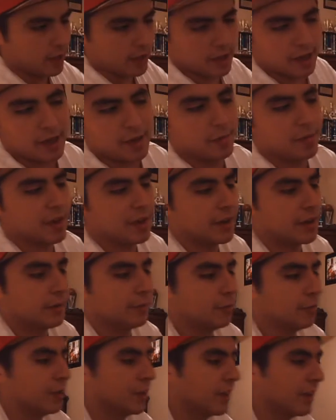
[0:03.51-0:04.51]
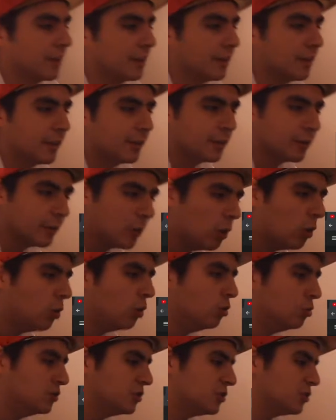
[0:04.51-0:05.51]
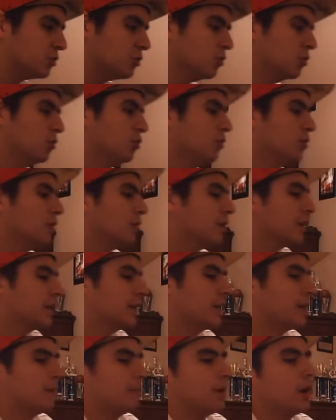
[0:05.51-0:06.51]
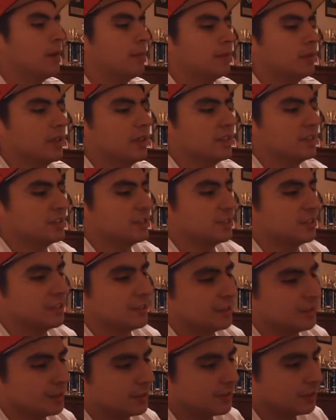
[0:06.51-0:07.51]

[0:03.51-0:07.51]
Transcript: Hey man, we got another old school hip hop legend.